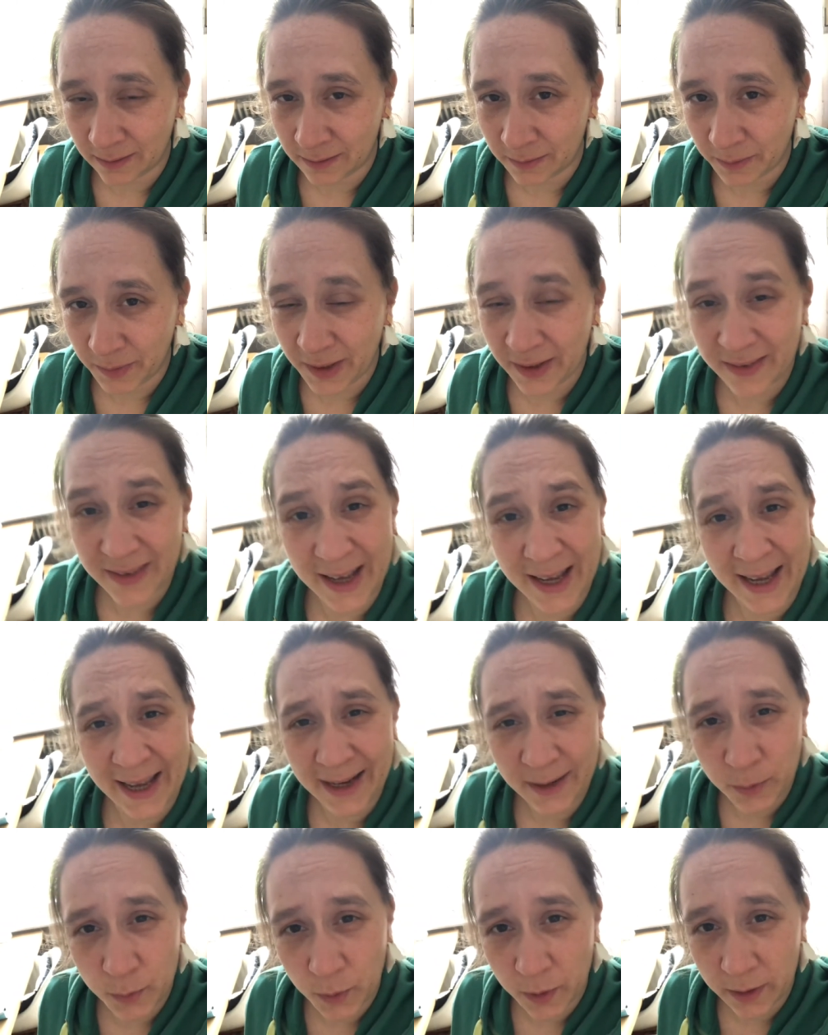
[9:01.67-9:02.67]
because I
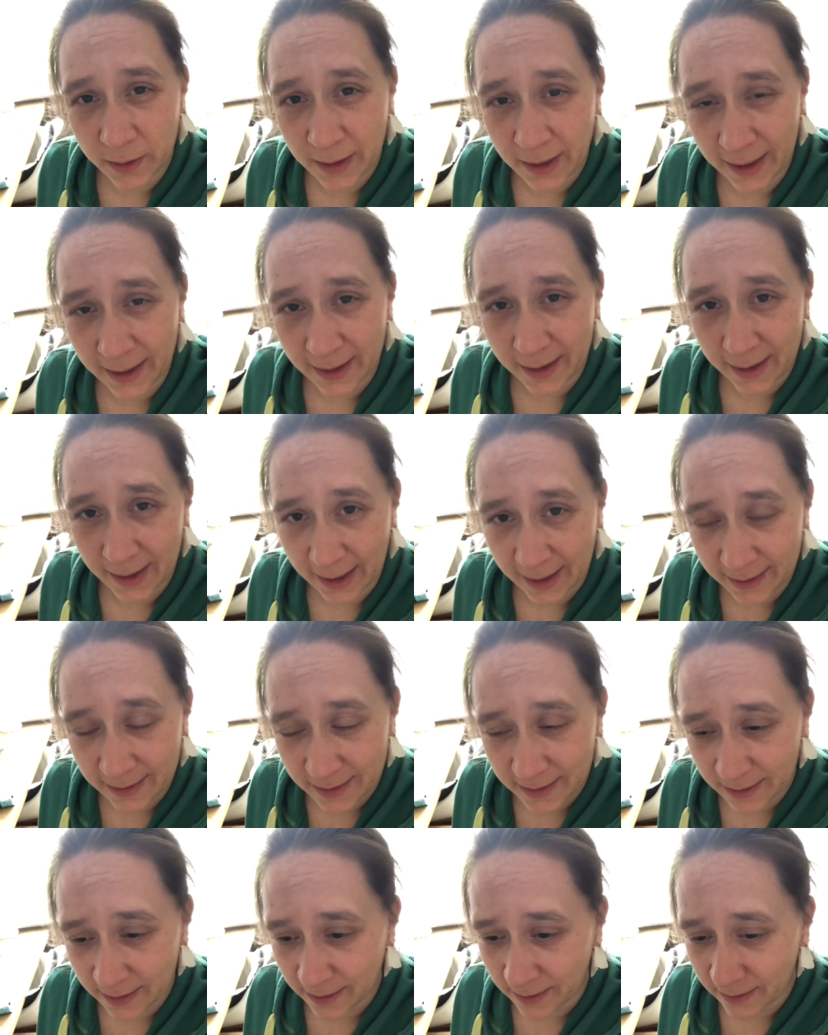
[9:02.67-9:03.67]
had one like
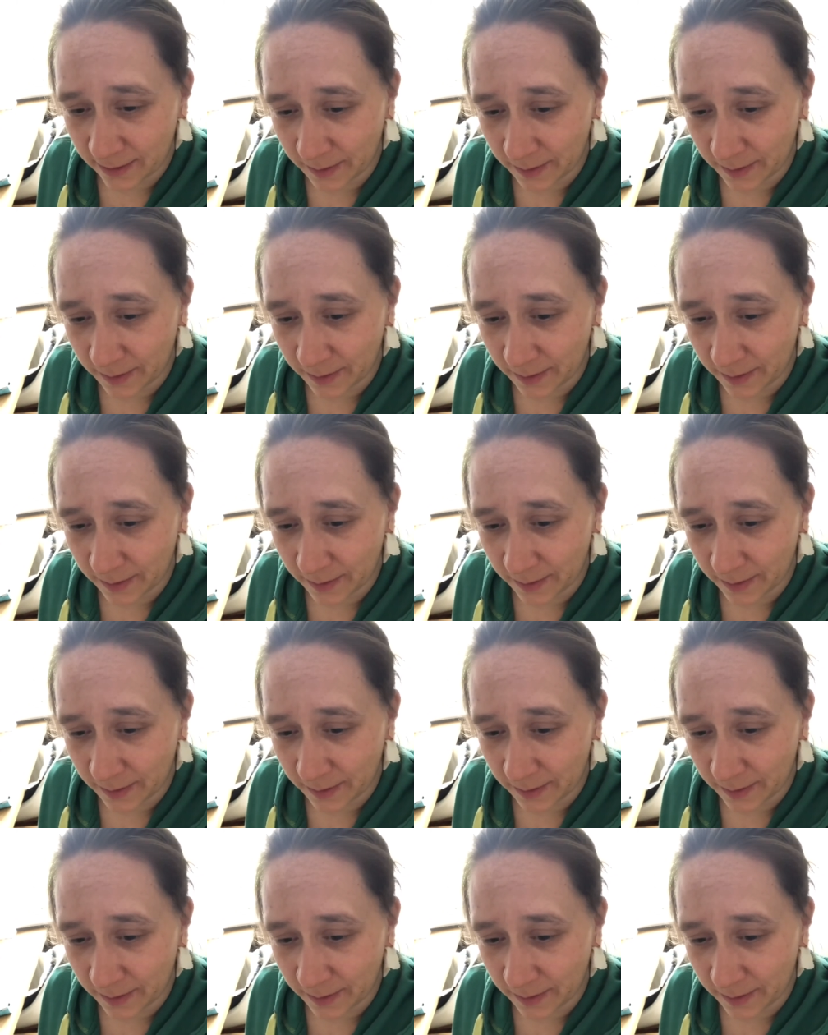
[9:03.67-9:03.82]
that, it's